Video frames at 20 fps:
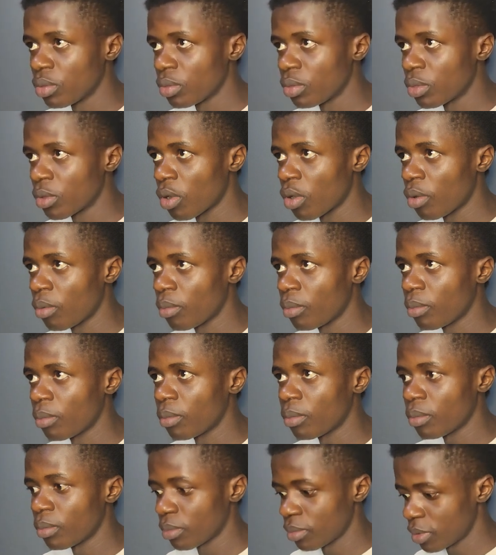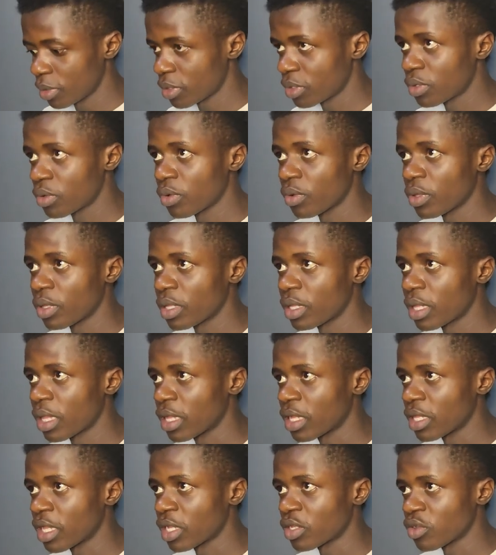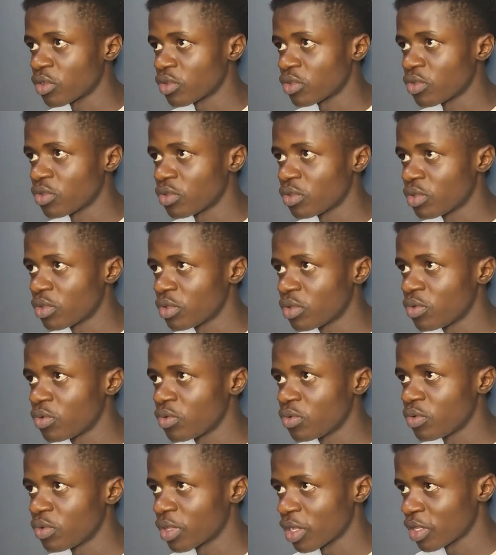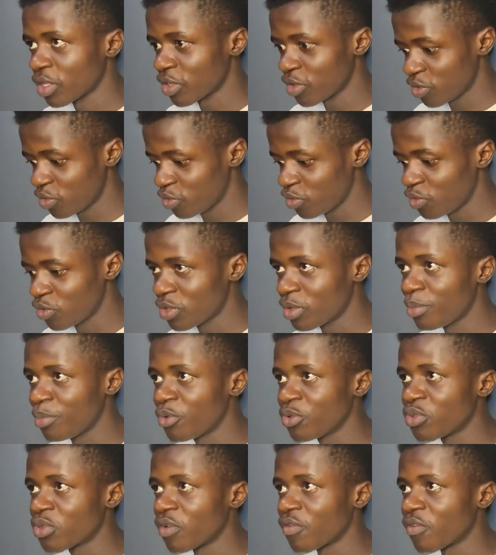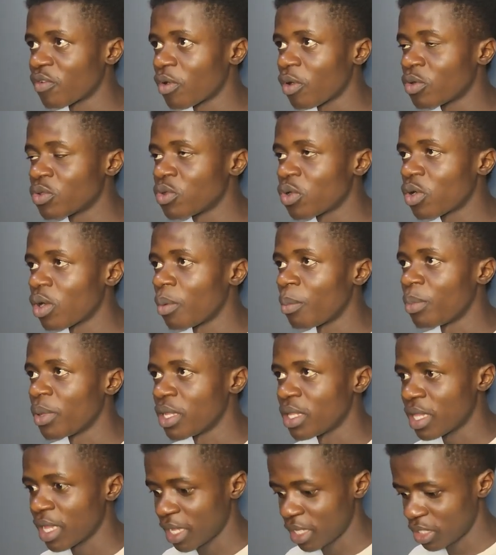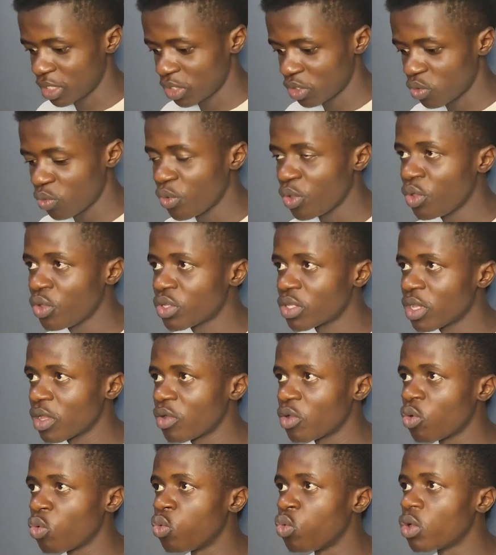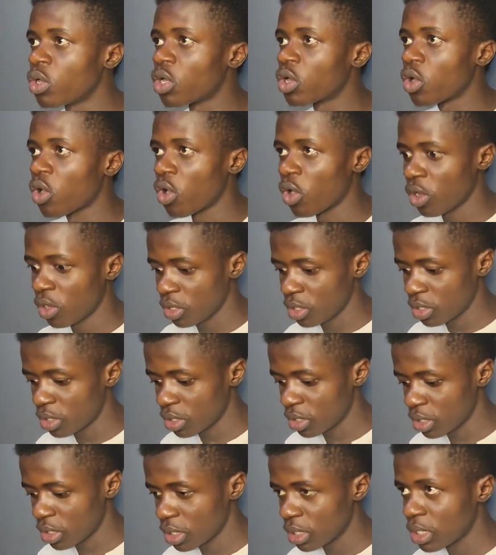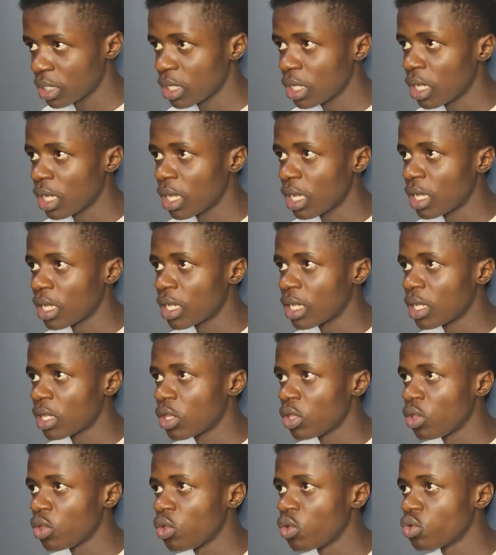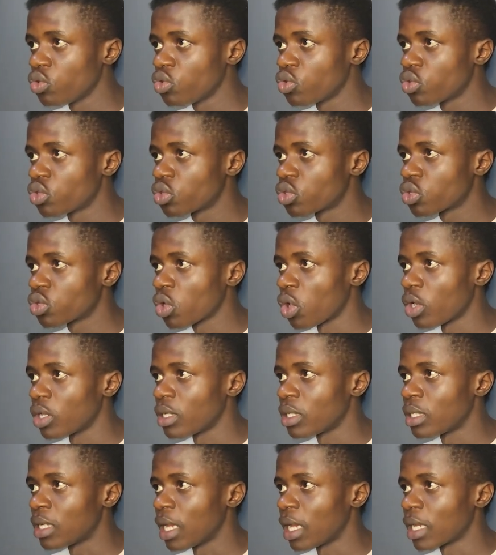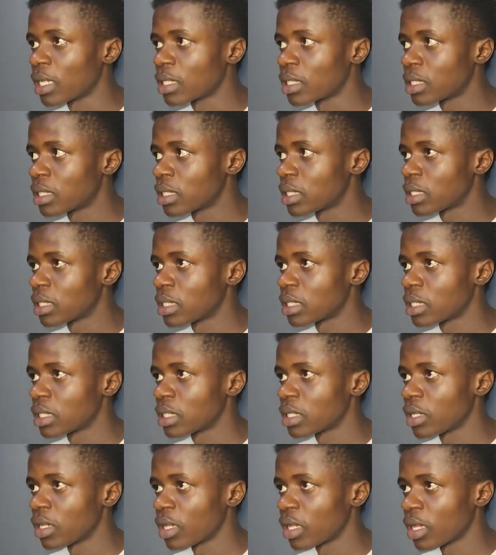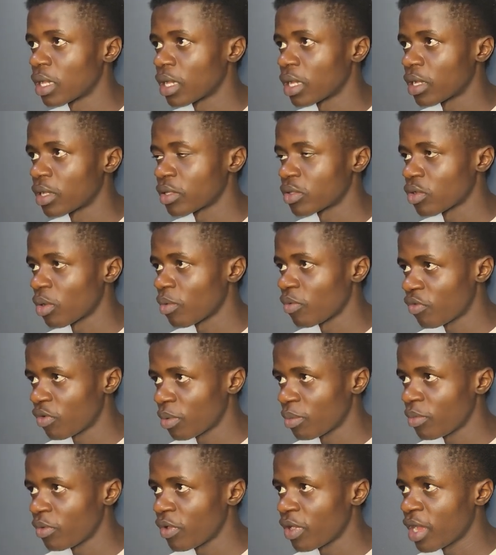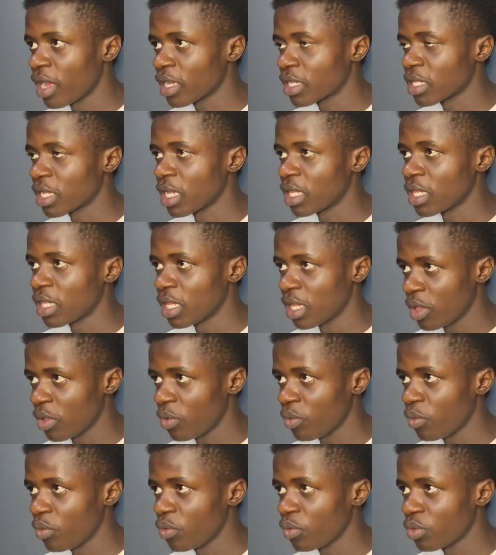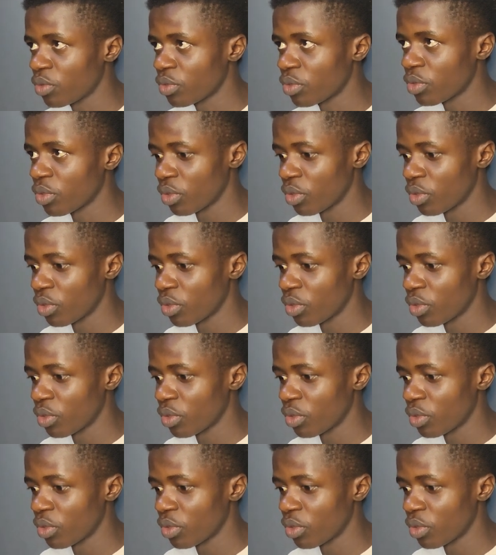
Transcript: num. So let's just use the beauty of autocompleters. So we use a hook called use context, coming from React, and then